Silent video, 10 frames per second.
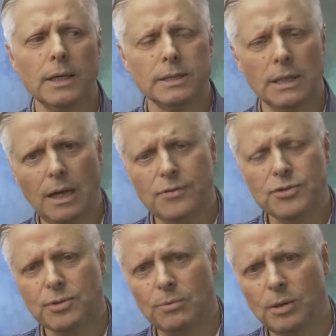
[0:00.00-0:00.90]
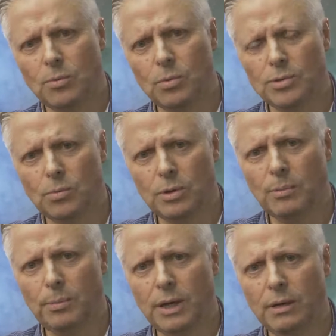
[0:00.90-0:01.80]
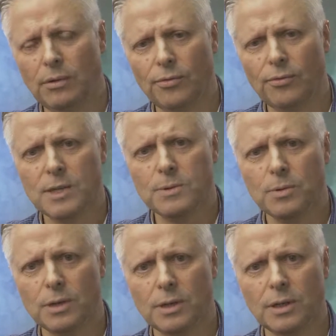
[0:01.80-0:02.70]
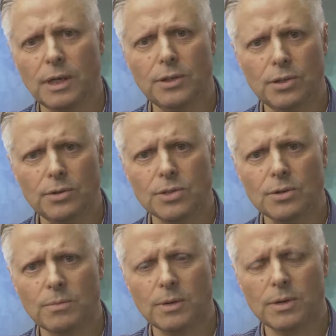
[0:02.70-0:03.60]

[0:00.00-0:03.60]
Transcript: The live stream will appear on Facebook and YouTube